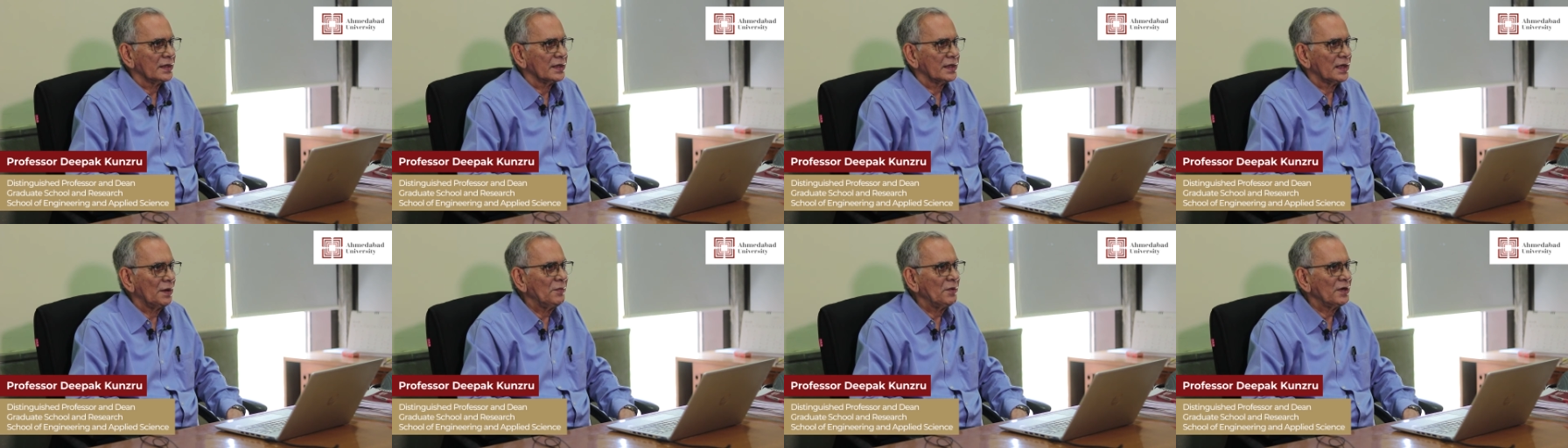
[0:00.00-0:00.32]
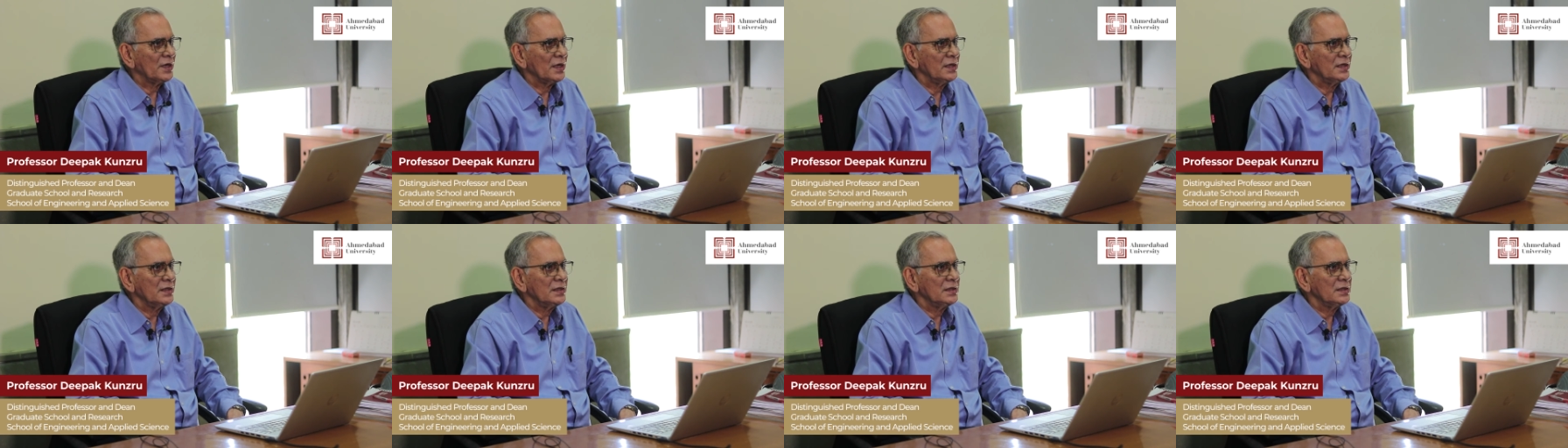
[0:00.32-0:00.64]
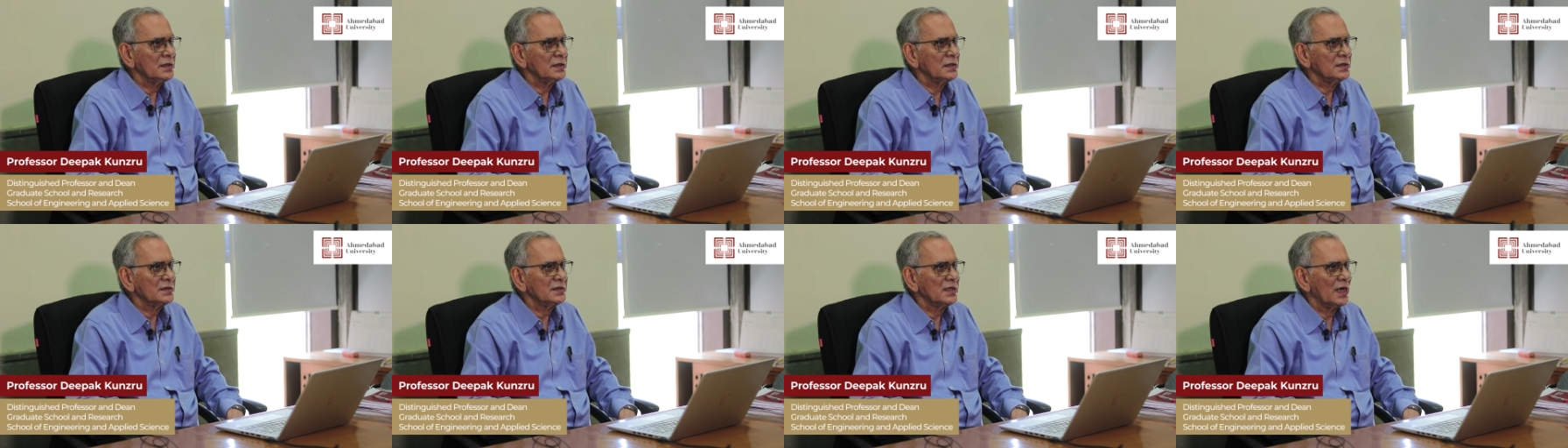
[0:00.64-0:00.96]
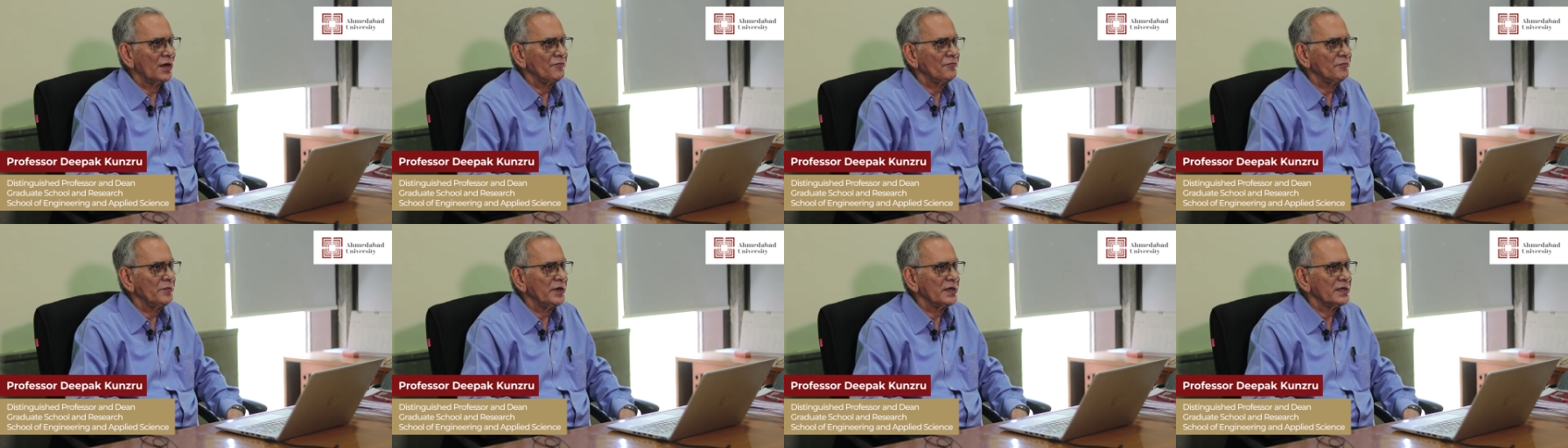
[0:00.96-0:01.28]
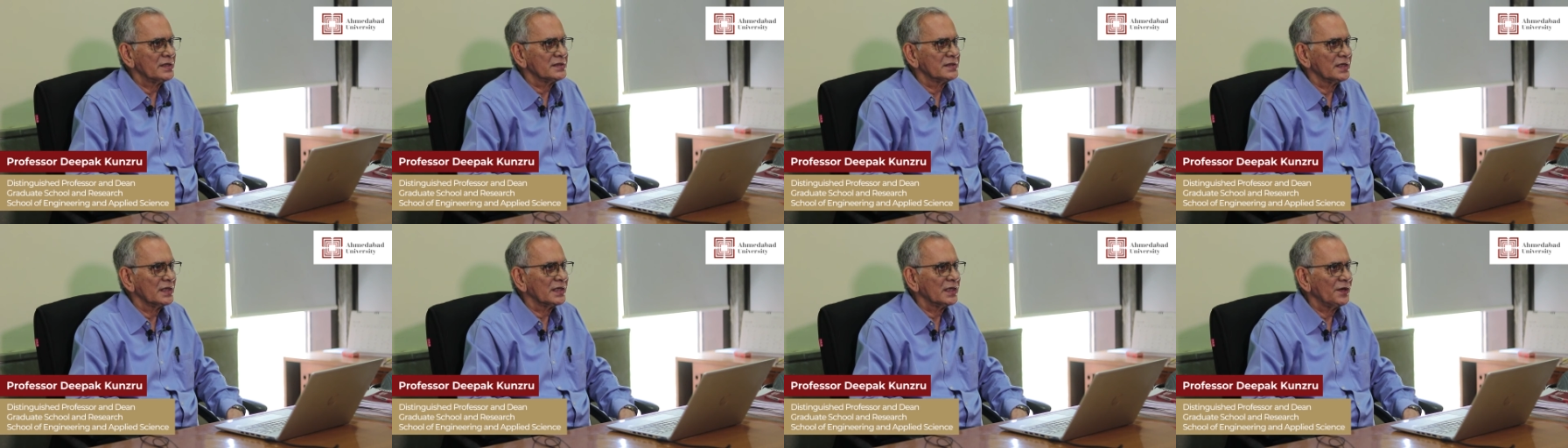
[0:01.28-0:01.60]
Chemical engineers have
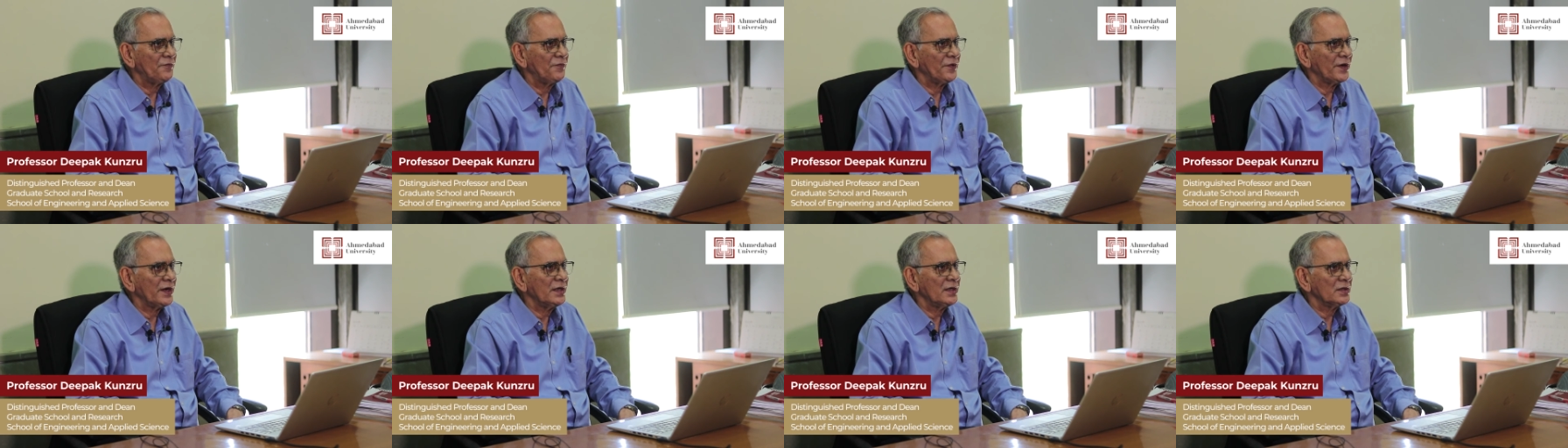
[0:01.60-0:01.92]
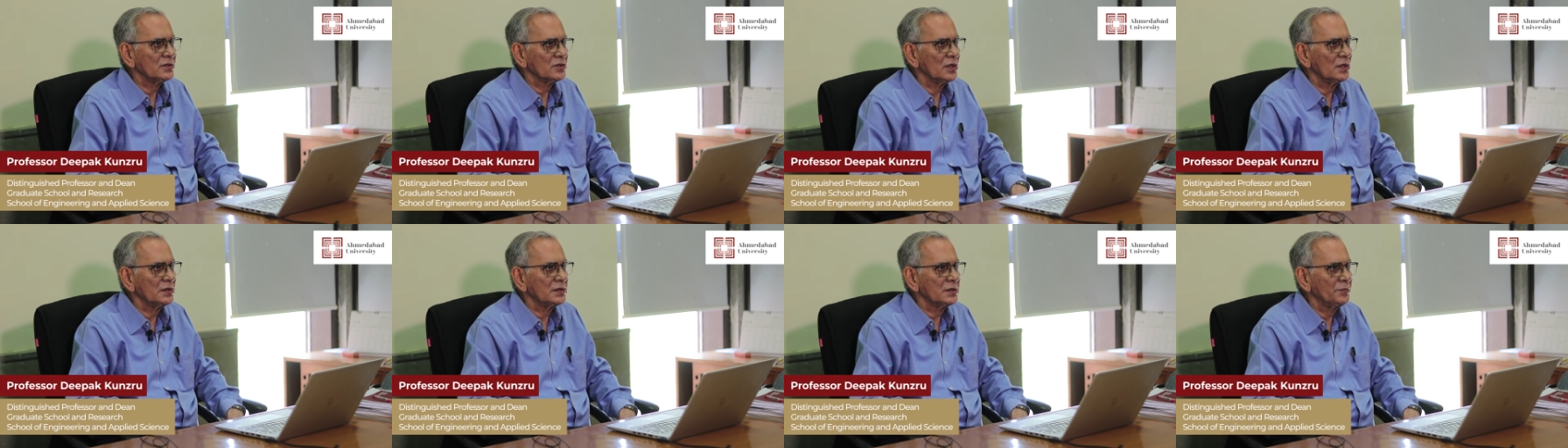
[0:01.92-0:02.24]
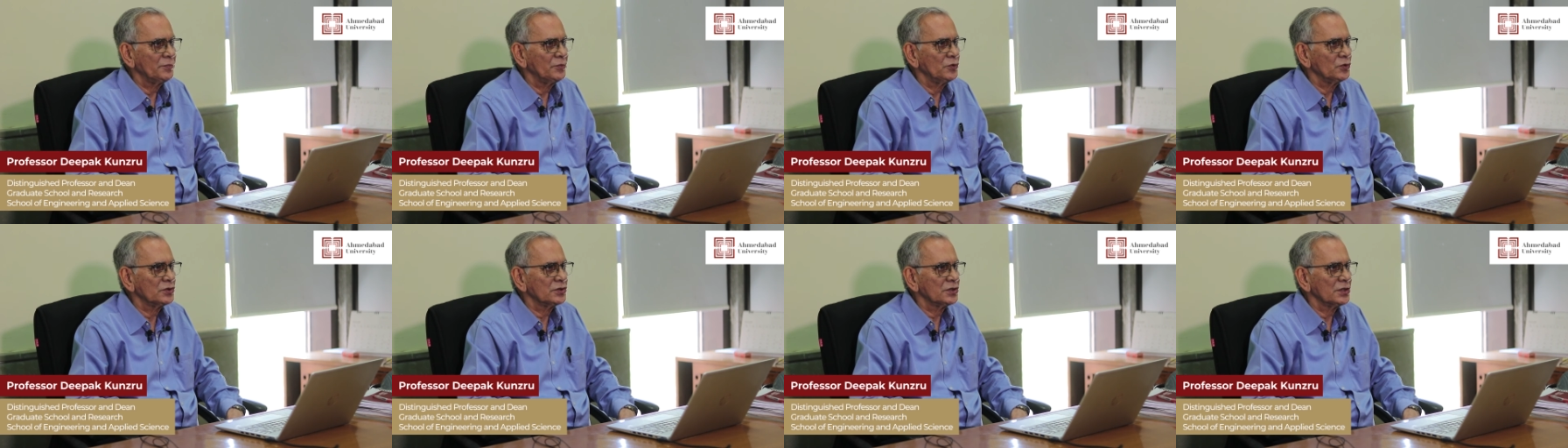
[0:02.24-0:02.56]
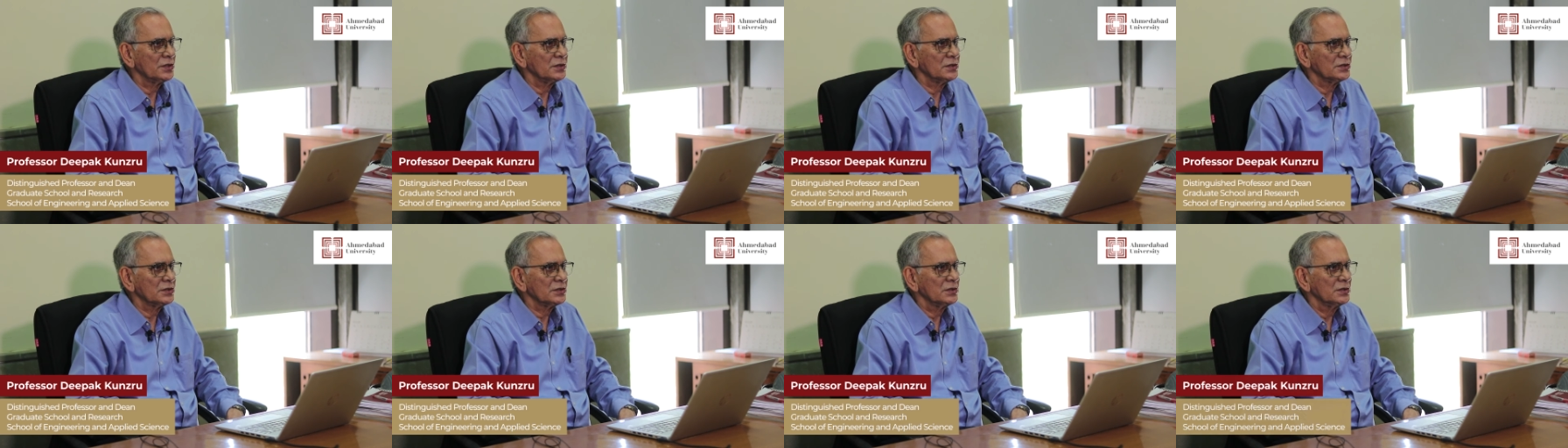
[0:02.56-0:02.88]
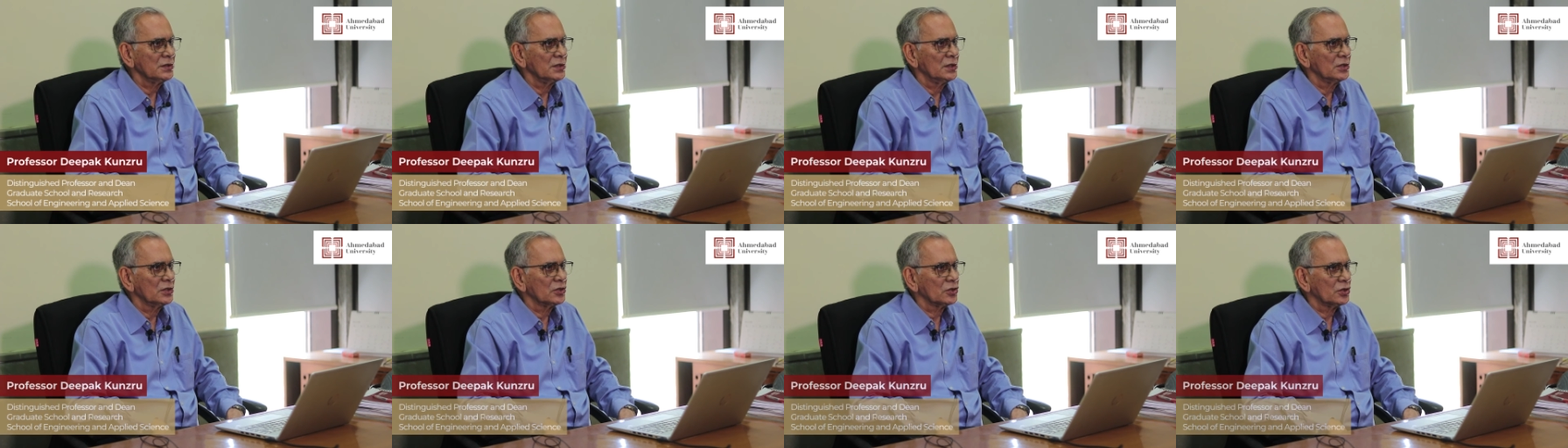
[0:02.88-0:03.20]
made significant contributions
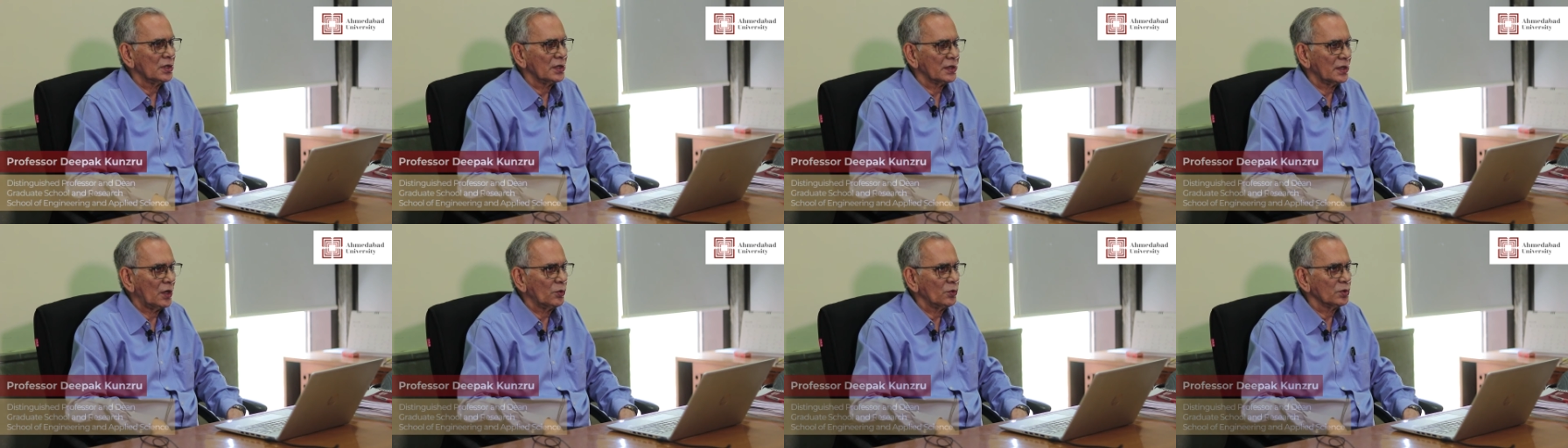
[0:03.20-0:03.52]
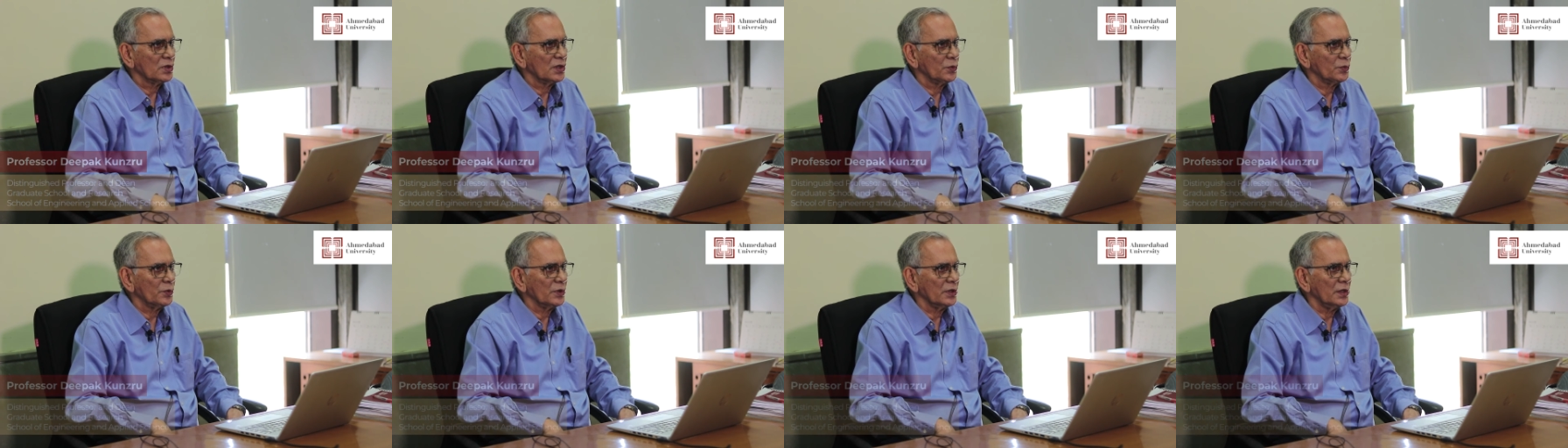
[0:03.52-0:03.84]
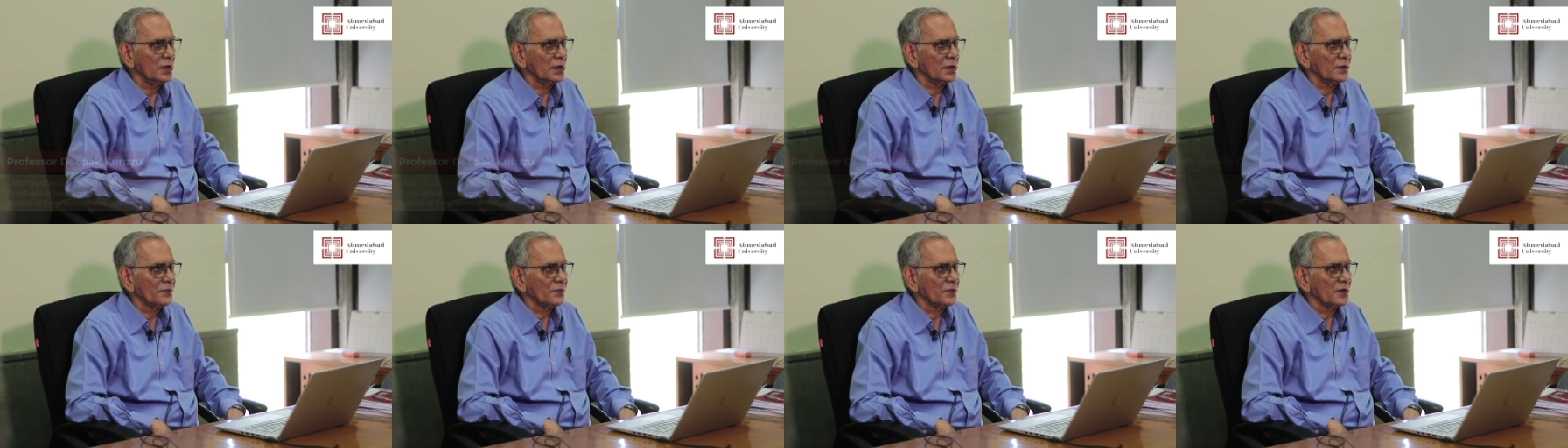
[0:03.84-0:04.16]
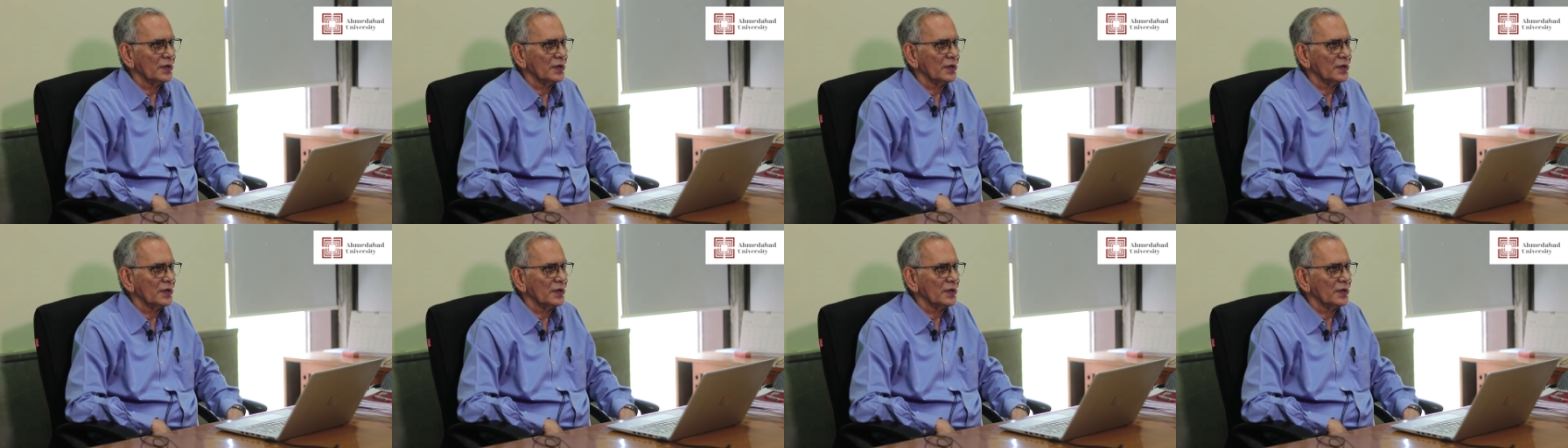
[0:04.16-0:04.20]
around the world